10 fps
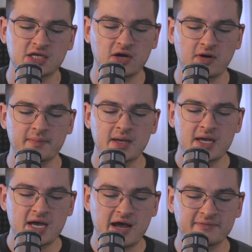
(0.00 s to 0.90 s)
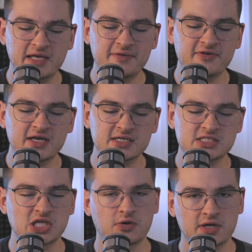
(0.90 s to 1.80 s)
You know, I'm giving it a
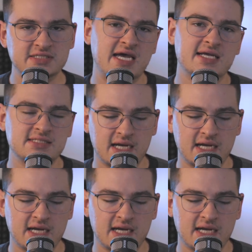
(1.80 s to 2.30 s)
slower attack